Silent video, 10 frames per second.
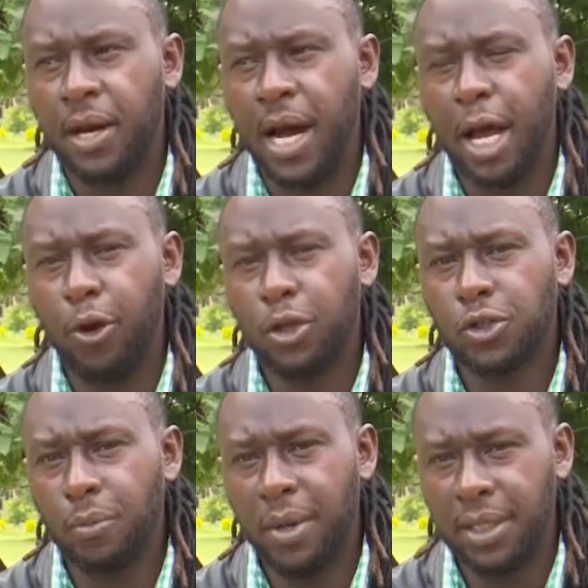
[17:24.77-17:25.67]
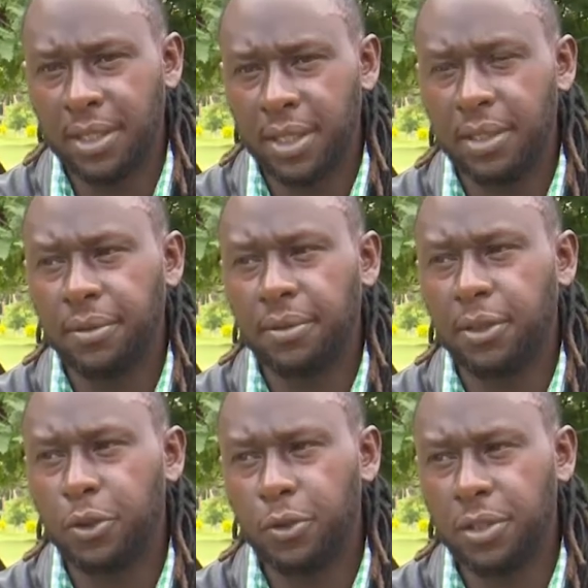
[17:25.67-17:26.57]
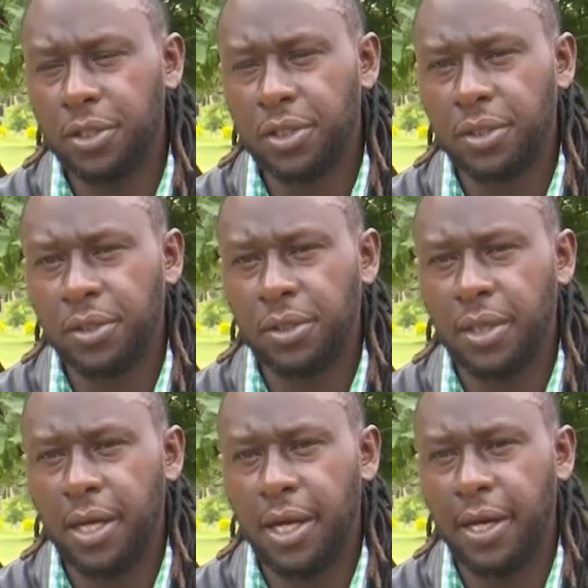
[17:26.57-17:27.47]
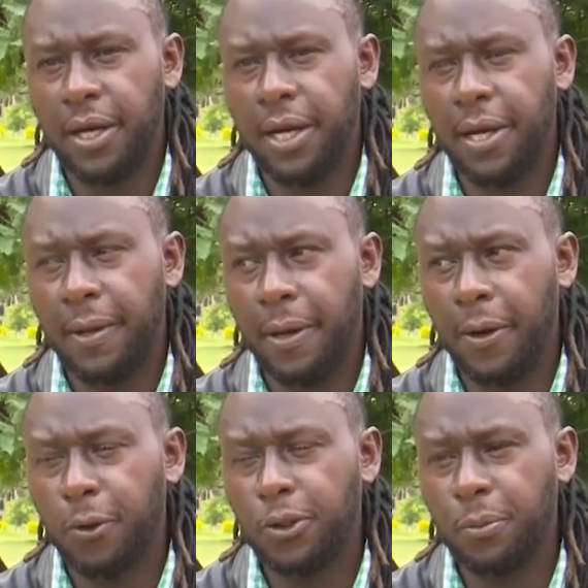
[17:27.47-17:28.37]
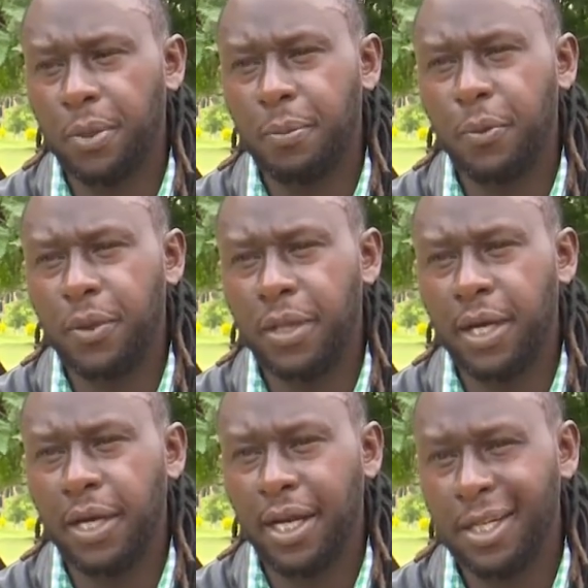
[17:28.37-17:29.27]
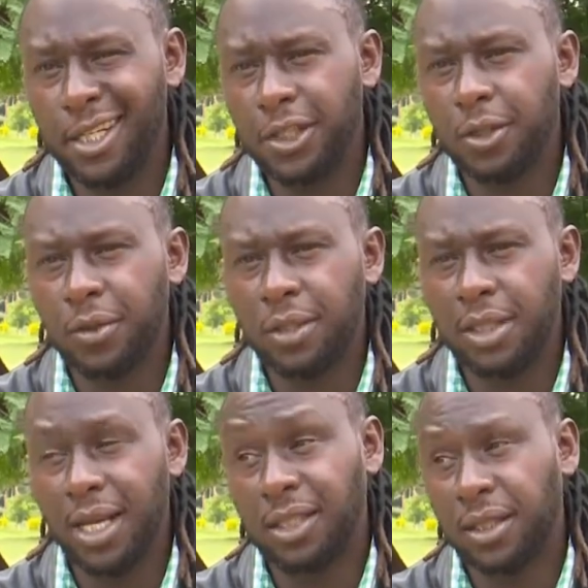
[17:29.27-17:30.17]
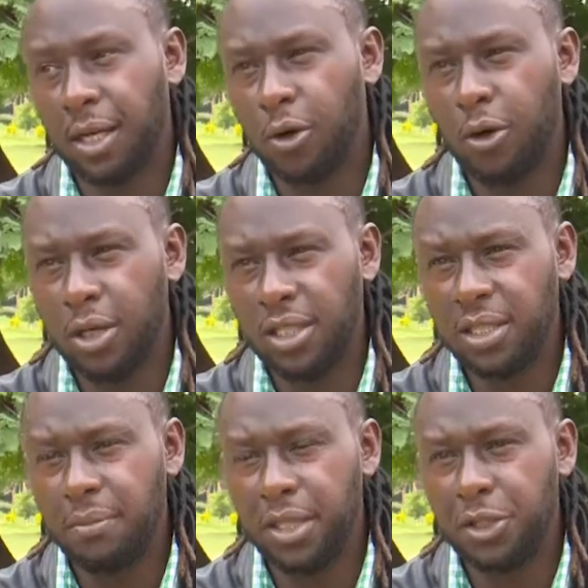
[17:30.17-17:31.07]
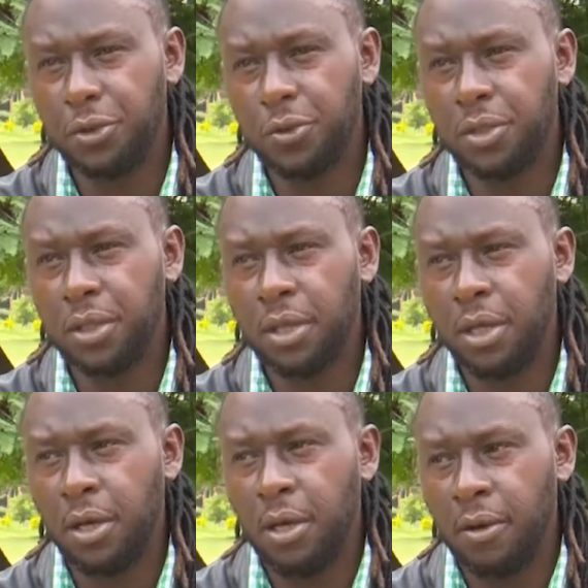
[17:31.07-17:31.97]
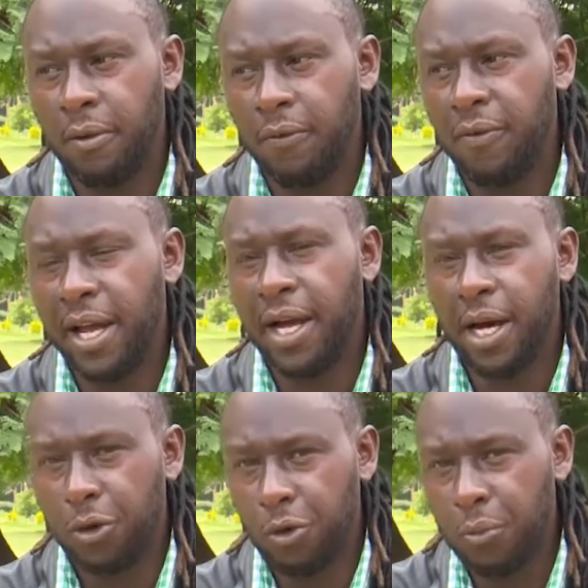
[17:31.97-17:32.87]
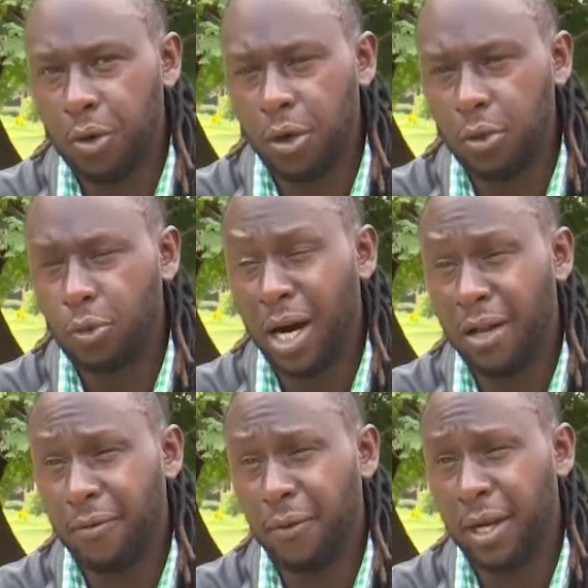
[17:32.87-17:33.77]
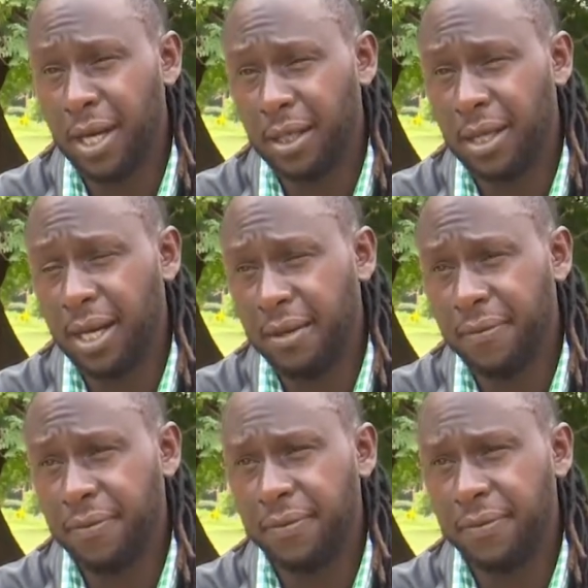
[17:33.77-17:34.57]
I also mentor youths and also people with addiction/alcoholism issues via a group called Uhai for Health Life.